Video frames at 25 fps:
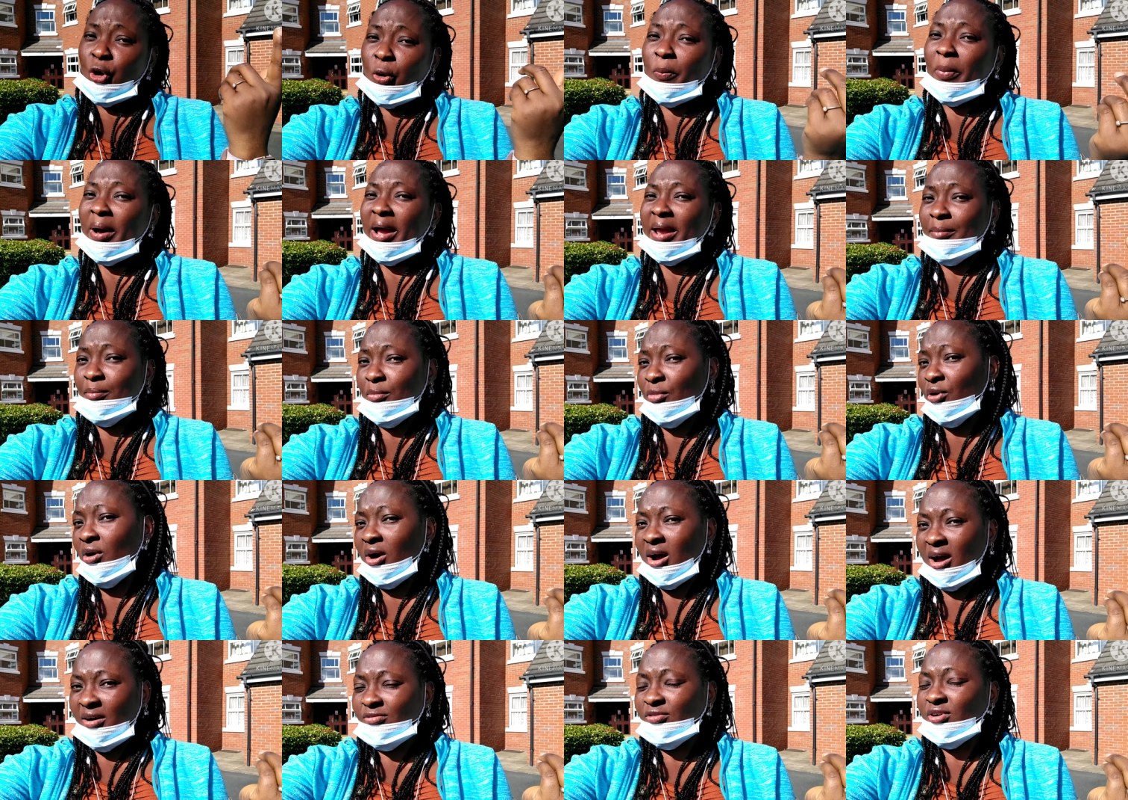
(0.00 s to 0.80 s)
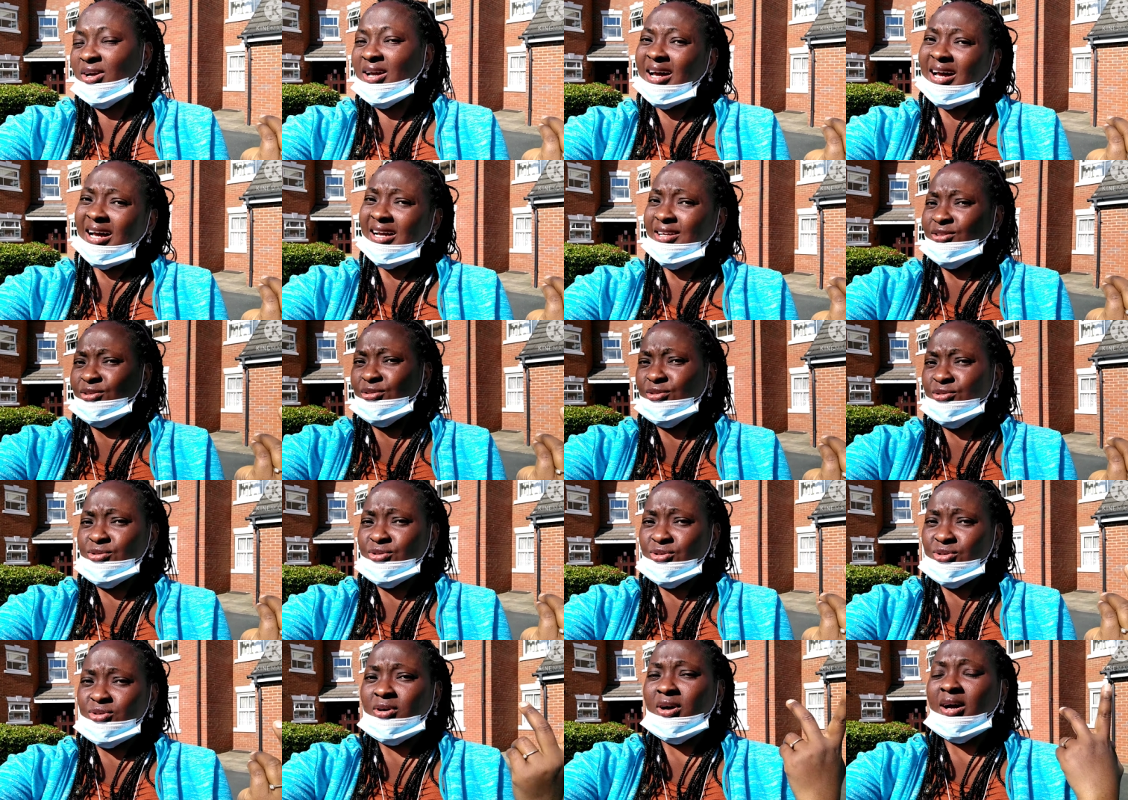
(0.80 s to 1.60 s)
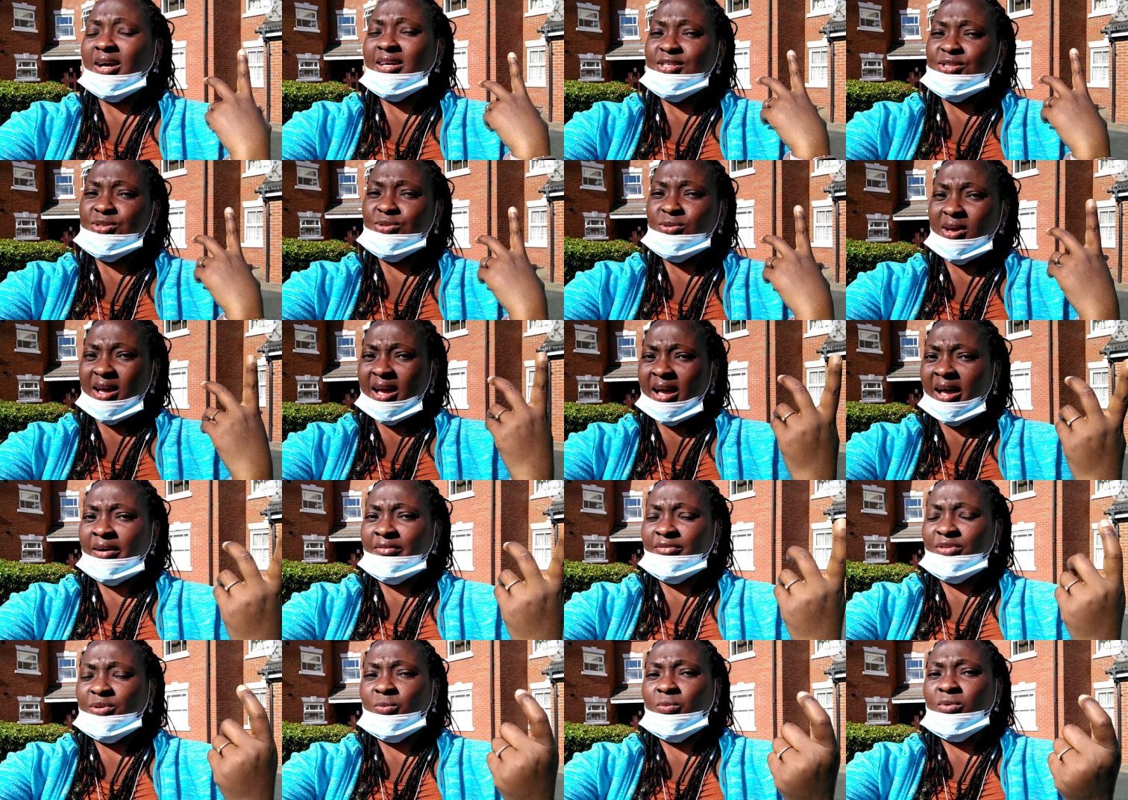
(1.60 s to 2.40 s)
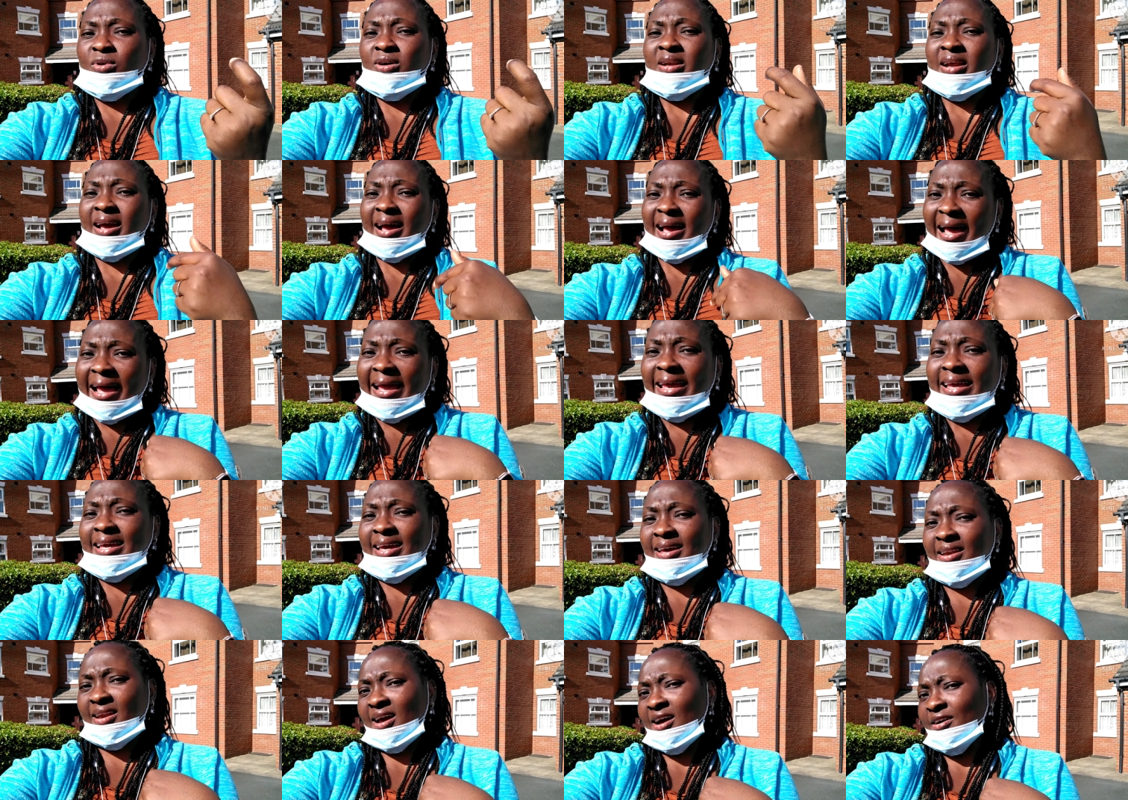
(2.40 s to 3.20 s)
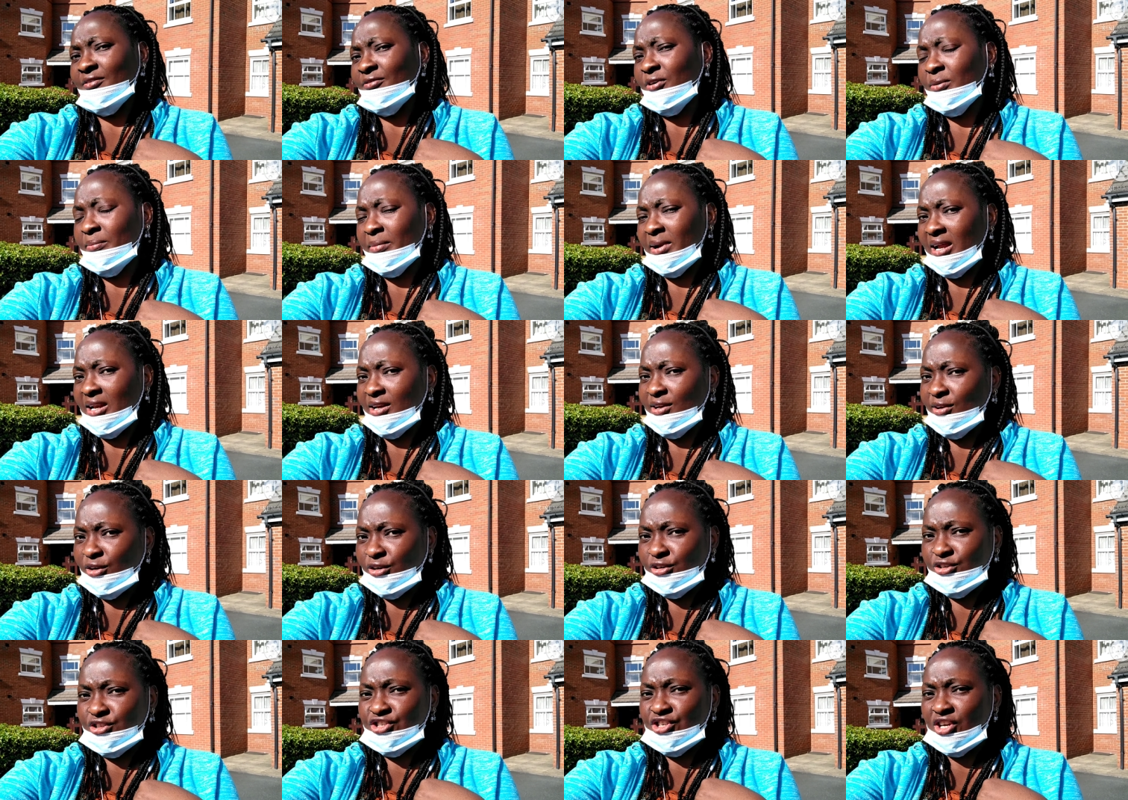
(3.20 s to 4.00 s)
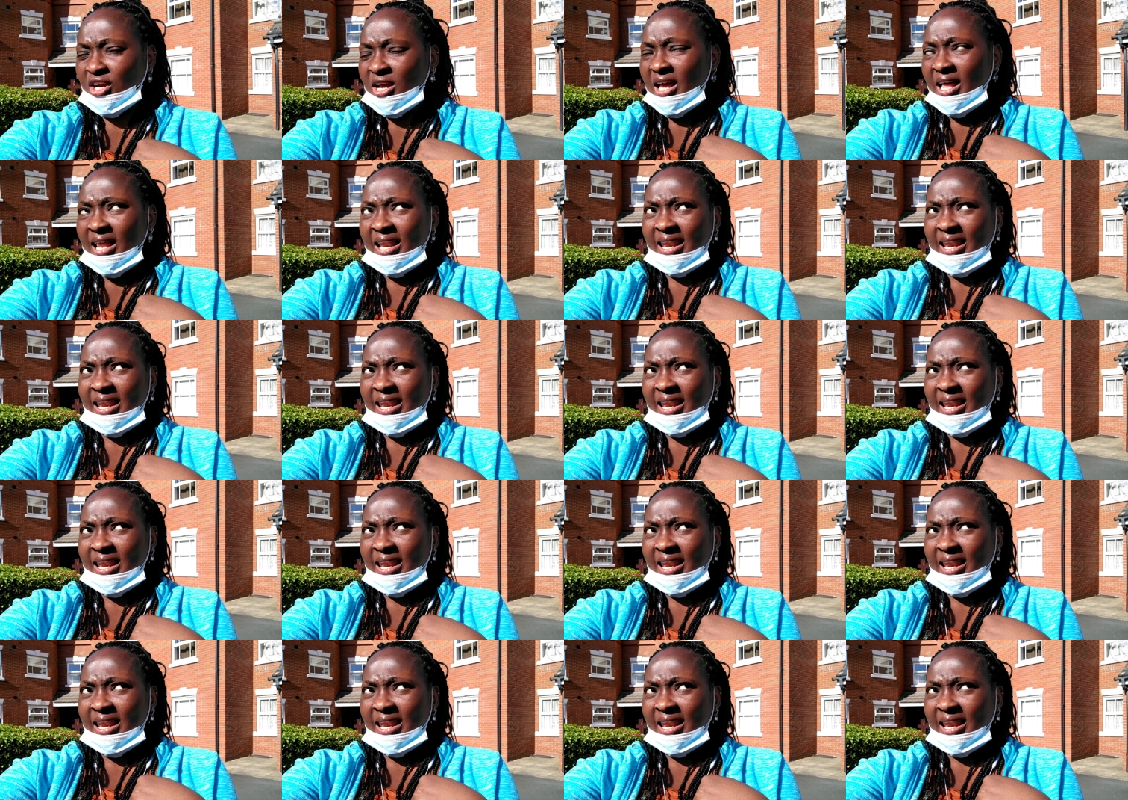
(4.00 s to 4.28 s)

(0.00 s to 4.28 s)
go buy more avocados so as to have the one I can have for my lunch.